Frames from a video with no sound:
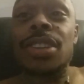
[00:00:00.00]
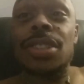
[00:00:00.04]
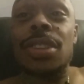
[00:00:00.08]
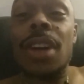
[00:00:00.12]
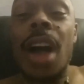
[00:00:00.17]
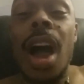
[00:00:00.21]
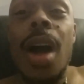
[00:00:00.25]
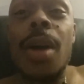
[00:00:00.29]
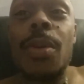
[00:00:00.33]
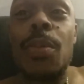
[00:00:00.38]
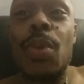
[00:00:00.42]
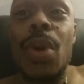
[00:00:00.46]

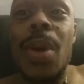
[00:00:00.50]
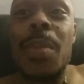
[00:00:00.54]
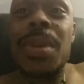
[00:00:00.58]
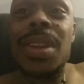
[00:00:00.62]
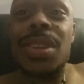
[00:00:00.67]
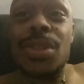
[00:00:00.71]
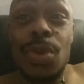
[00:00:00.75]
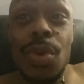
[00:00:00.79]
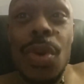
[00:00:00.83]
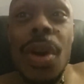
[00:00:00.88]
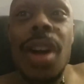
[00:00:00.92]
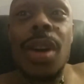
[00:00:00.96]
Y'all
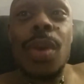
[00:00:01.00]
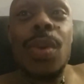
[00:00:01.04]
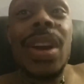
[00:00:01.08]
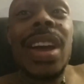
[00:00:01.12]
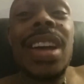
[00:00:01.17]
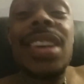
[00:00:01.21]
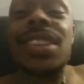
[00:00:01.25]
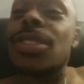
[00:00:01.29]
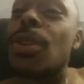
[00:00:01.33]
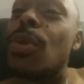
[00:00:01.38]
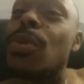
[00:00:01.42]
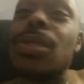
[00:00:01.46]
women who are
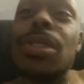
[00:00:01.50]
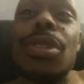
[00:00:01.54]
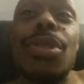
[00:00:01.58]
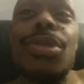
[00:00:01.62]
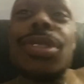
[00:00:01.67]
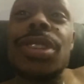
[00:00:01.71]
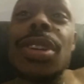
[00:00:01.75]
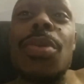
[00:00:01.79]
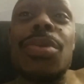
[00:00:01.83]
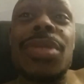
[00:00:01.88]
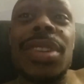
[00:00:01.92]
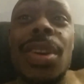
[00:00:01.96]
queens, don't
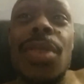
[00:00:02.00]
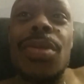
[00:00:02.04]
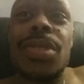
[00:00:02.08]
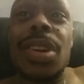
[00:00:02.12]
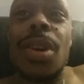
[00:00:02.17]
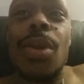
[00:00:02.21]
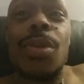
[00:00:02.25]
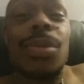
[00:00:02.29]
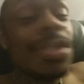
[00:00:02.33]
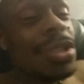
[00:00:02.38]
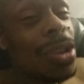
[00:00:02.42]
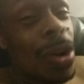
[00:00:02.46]
lose no
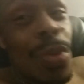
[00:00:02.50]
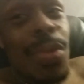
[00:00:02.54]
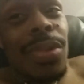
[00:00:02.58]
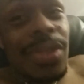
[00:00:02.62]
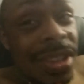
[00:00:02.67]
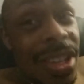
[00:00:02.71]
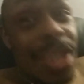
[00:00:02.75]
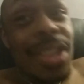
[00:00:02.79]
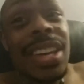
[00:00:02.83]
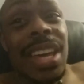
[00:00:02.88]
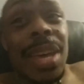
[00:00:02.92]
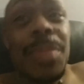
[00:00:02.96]
dildos.
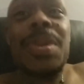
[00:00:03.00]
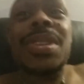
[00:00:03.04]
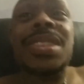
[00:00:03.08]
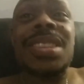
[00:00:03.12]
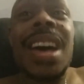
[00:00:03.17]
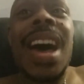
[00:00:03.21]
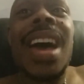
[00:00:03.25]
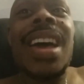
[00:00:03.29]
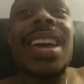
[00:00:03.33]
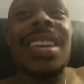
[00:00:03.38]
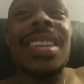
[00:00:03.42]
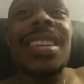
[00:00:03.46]
Don't keep it
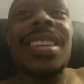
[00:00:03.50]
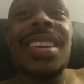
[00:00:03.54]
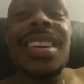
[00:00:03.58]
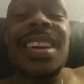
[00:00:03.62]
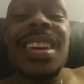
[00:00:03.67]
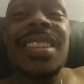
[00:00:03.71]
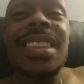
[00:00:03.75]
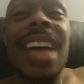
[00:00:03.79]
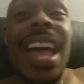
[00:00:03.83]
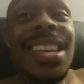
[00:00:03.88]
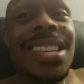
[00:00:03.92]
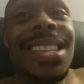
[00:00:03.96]
tight.
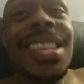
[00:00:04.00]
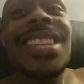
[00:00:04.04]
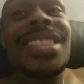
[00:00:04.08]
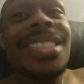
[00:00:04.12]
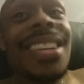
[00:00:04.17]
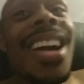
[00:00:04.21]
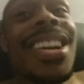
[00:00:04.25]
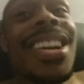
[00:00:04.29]
That shit